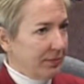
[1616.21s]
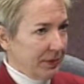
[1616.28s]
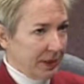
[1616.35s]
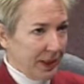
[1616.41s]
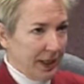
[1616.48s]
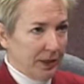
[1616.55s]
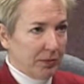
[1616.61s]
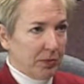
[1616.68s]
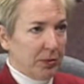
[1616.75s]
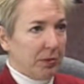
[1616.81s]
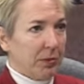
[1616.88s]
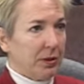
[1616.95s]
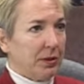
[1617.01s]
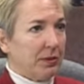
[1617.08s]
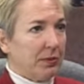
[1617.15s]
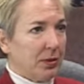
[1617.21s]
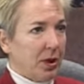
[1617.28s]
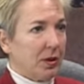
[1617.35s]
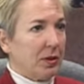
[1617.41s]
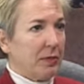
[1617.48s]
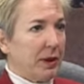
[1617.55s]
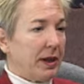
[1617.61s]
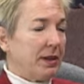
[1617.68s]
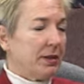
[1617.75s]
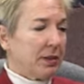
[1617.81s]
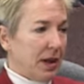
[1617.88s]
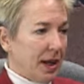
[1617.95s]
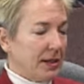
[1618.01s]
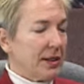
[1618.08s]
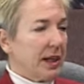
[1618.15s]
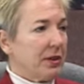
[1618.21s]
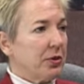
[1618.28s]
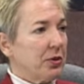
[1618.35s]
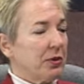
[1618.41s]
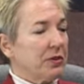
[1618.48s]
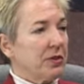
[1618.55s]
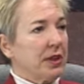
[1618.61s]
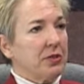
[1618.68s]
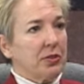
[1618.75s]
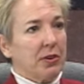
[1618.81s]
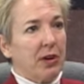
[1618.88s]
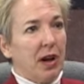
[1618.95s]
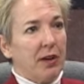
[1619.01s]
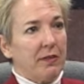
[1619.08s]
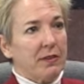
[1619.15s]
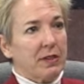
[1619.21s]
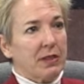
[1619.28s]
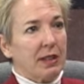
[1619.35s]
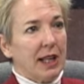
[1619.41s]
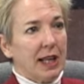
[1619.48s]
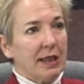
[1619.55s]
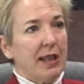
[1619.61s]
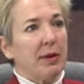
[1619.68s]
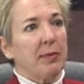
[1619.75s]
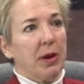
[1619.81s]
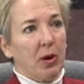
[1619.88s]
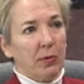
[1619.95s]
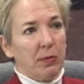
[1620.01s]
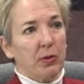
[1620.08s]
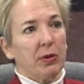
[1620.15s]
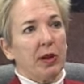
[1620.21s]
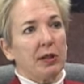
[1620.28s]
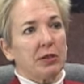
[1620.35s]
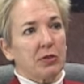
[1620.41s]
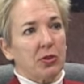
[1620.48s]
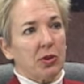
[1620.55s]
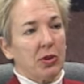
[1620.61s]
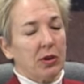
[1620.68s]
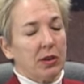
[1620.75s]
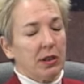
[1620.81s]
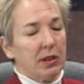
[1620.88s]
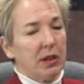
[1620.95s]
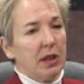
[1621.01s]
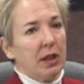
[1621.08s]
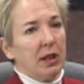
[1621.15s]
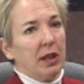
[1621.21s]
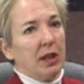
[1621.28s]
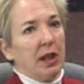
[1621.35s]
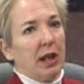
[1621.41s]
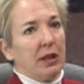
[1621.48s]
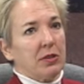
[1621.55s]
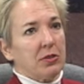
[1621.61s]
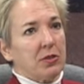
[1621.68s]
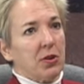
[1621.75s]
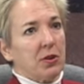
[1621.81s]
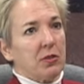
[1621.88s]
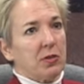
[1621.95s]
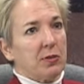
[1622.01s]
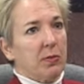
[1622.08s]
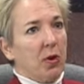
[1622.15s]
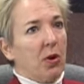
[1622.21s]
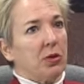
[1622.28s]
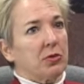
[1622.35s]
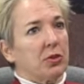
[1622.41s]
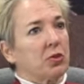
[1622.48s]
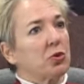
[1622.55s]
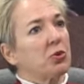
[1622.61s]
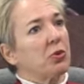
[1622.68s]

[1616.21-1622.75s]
again, we talked about it, contact your extension office, let them help you get started, and start small. Just